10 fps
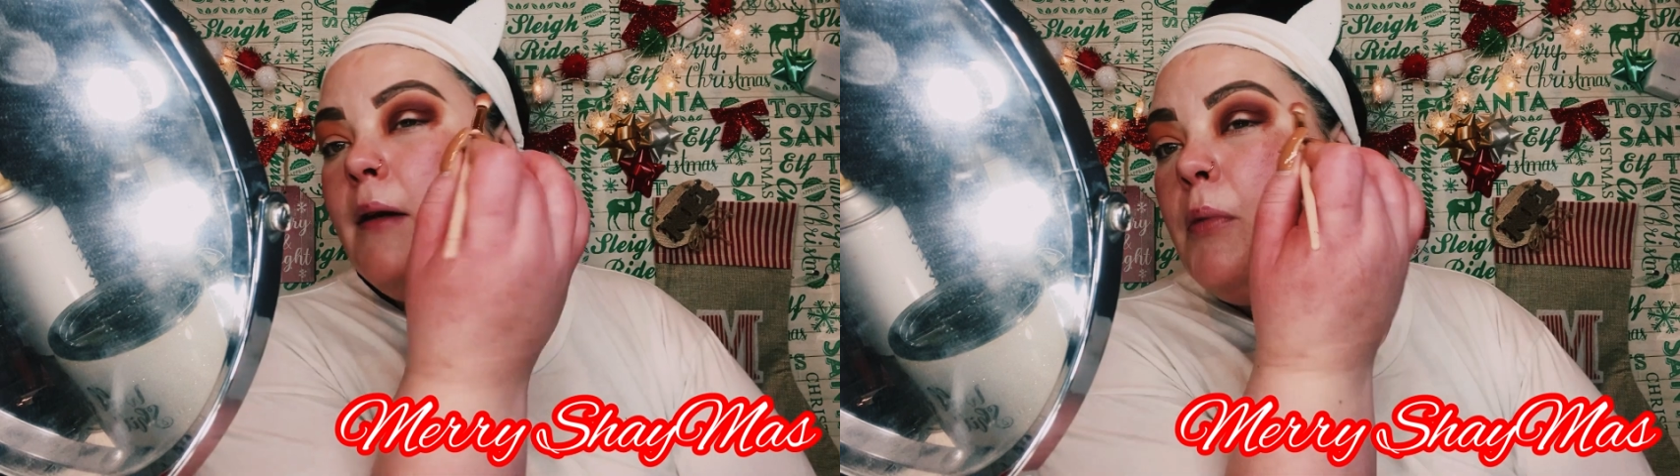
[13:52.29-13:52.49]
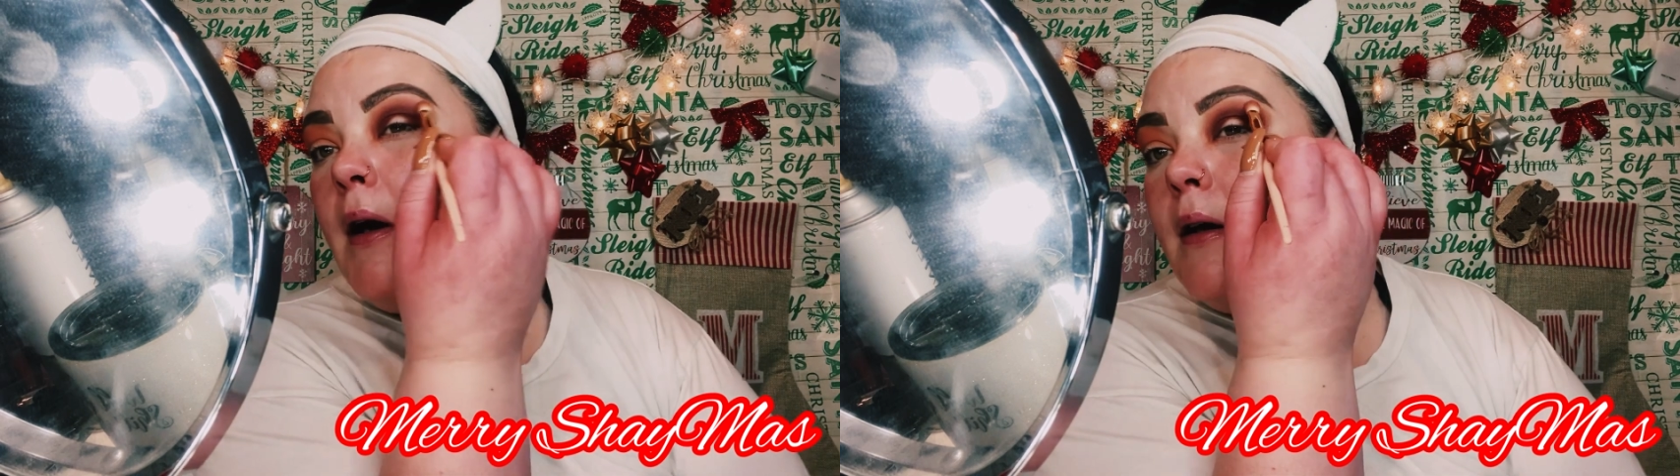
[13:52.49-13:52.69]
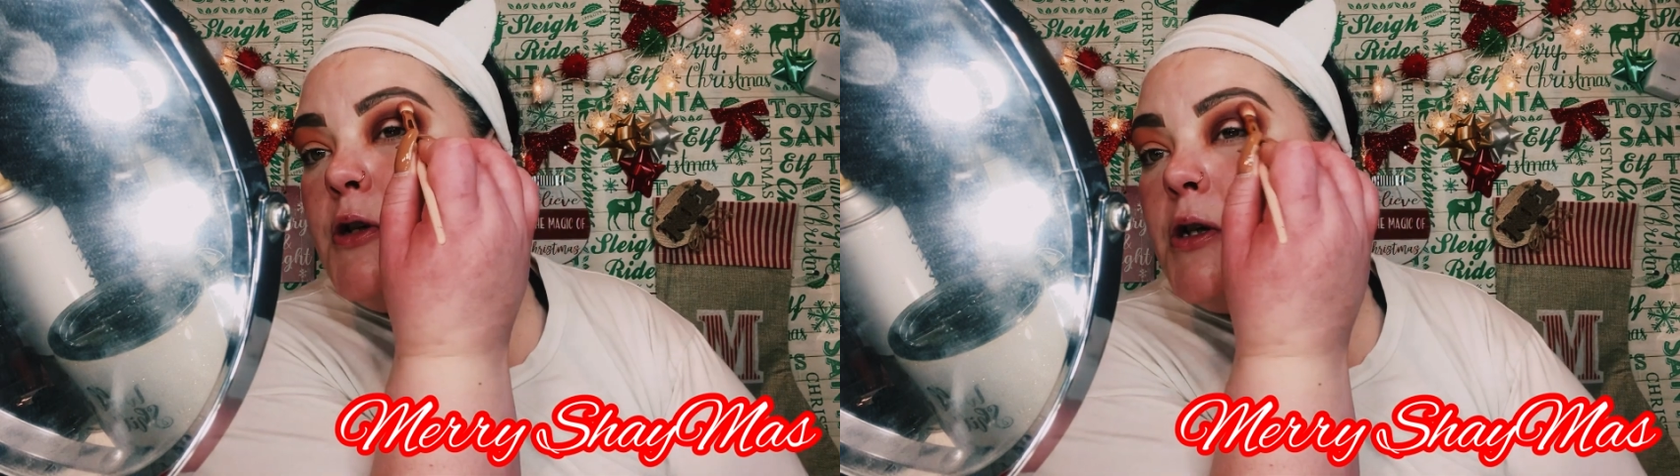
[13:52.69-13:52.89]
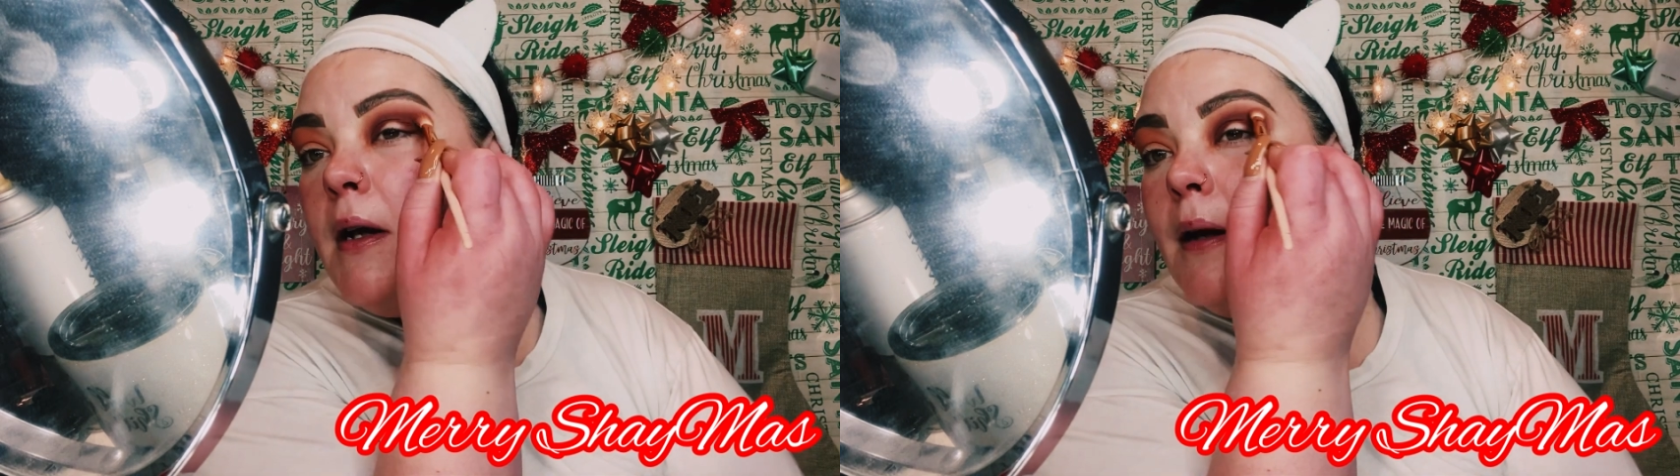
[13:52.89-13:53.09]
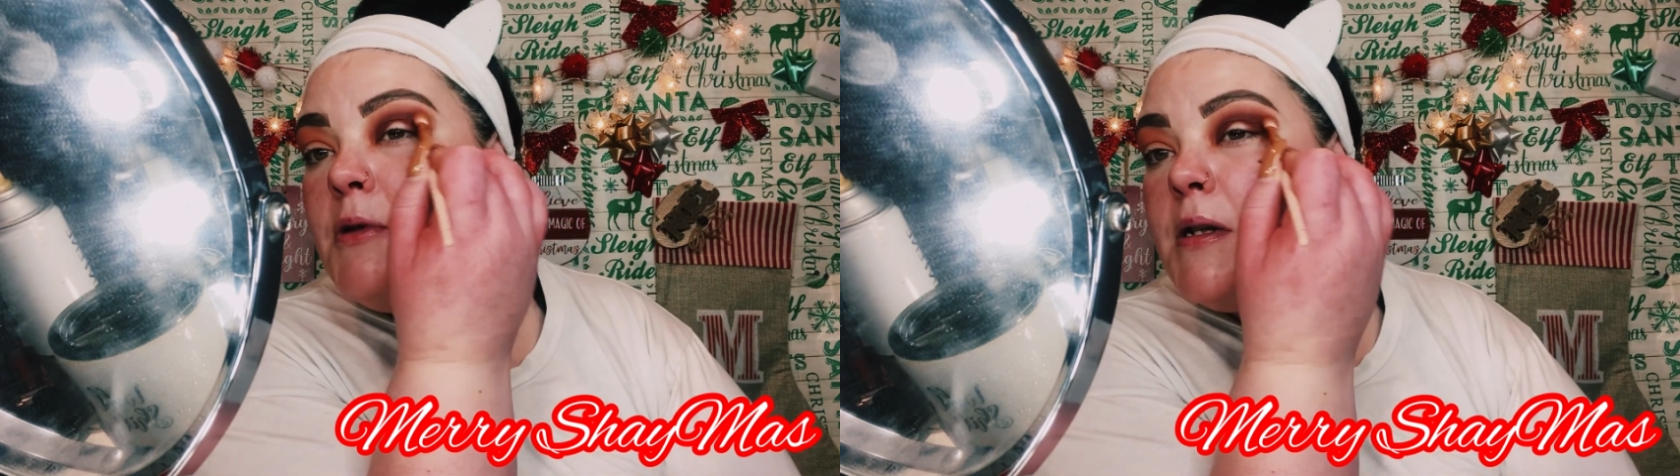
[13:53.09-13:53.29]
brush and
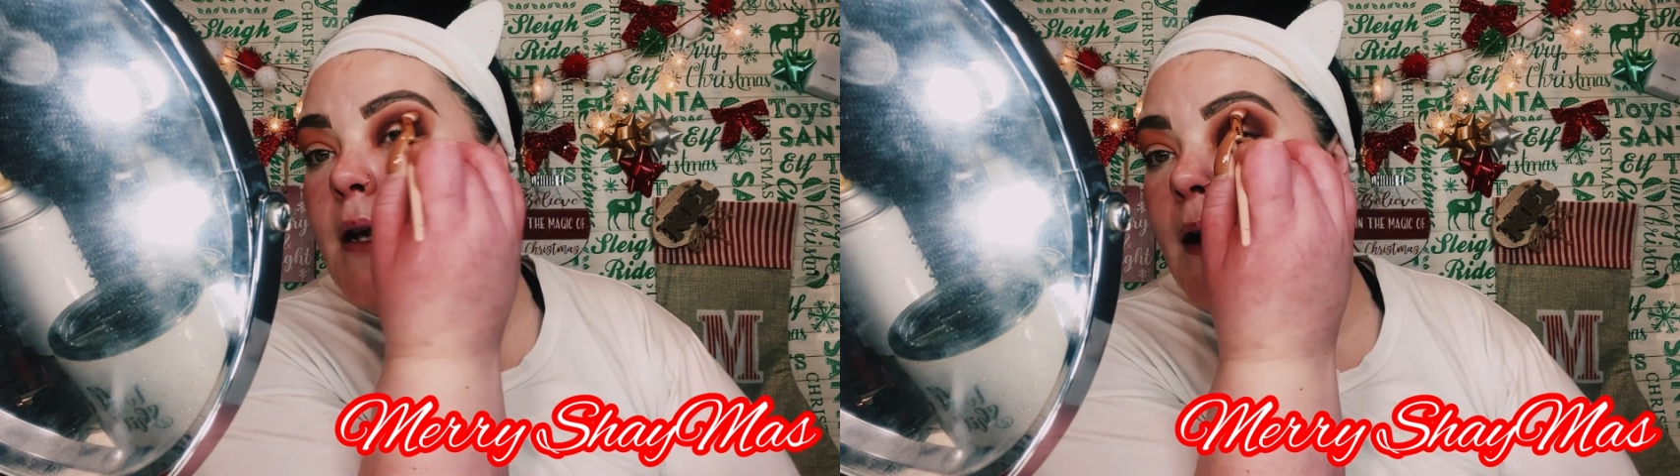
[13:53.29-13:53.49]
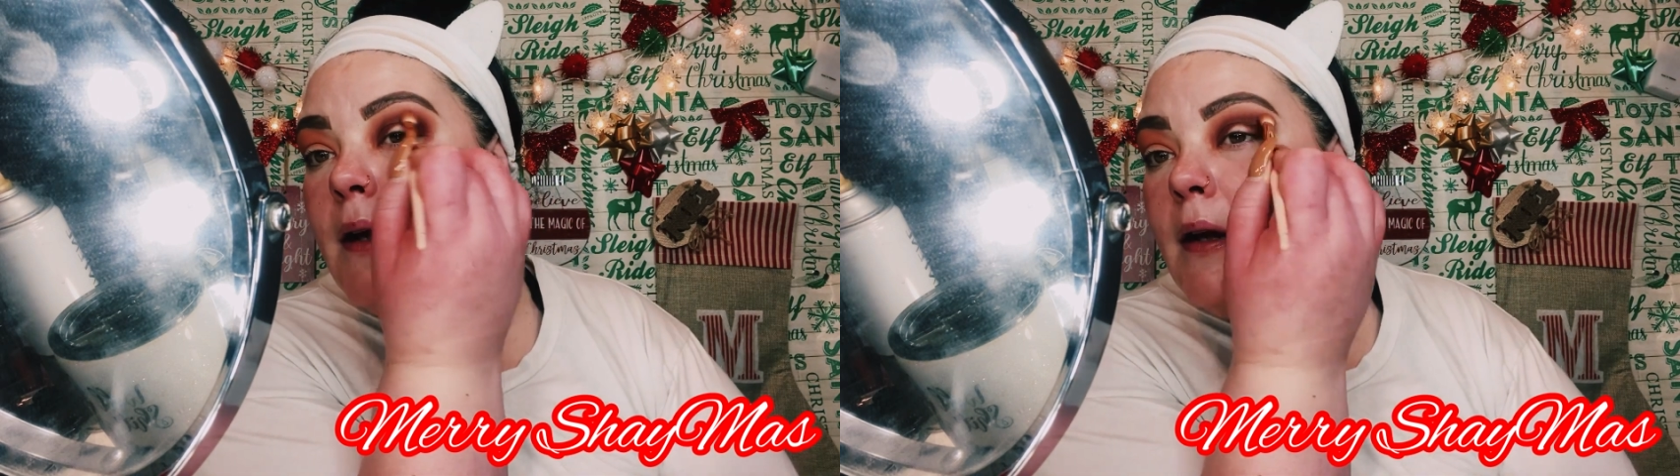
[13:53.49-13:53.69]
I'm just kind of